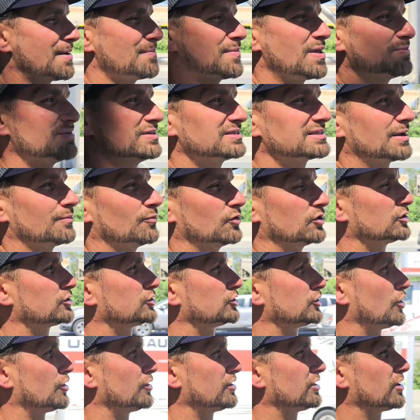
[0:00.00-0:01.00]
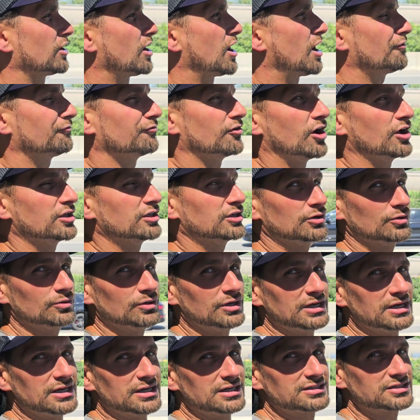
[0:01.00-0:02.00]
maybe someone has turned it off on you.
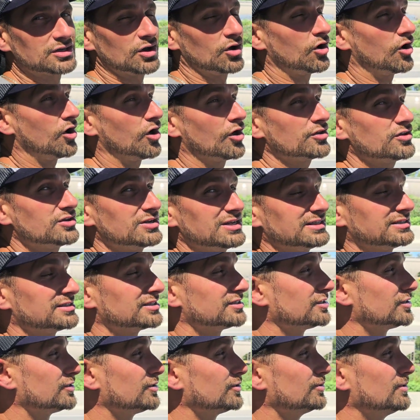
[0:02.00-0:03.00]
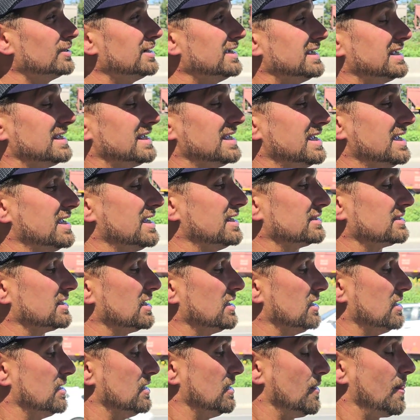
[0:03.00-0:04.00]
So all you need to do is
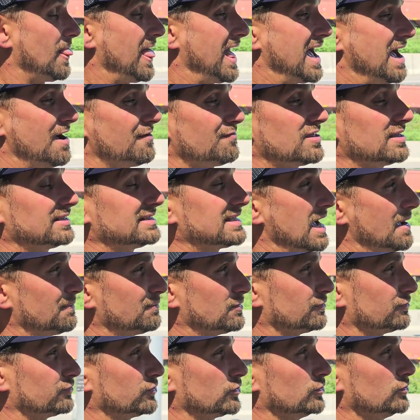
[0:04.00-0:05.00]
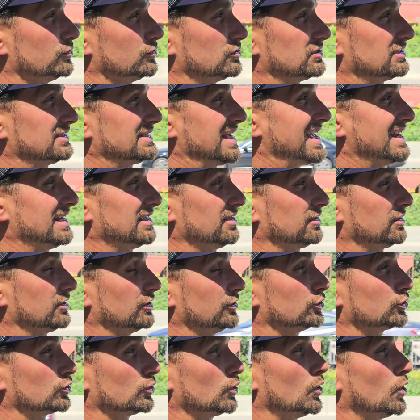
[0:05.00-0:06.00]
have the adaptive cruise set
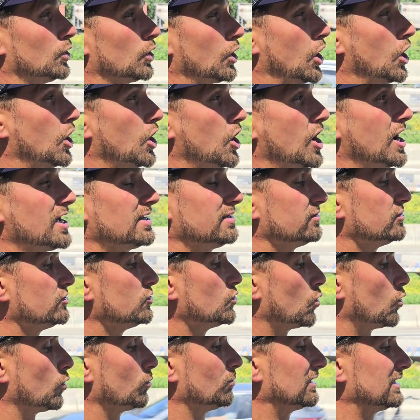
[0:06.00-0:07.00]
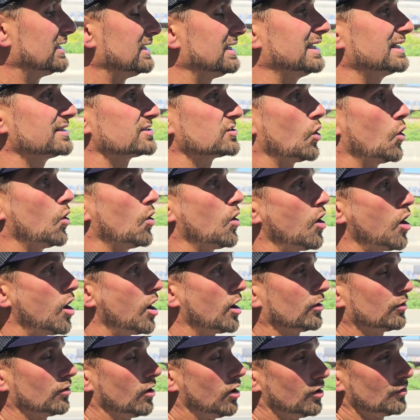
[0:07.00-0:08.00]
control on. Normally, it's
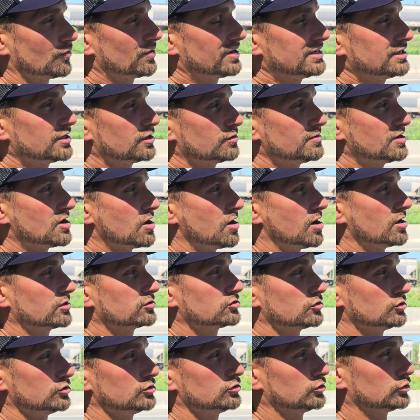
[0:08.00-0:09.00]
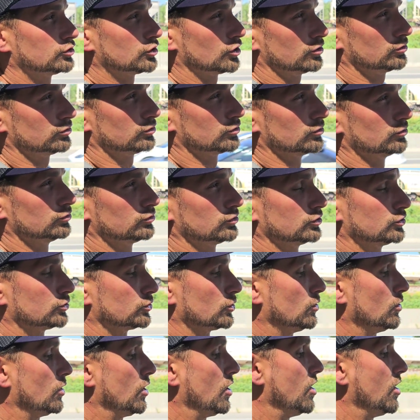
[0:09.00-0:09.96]
are already going to be on, so you need to turn cruise control